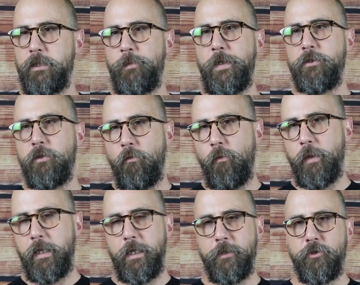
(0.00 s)
especially when we
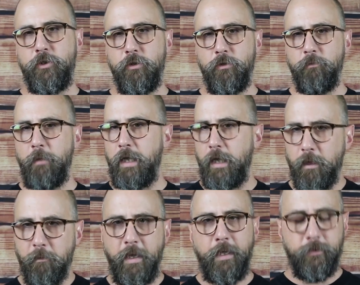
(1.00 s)
get to making
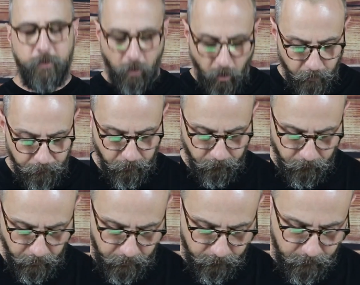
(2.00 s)
amends and offering
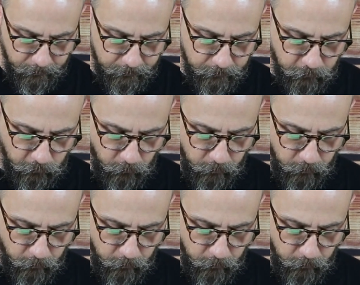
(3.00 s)
forgiveness and so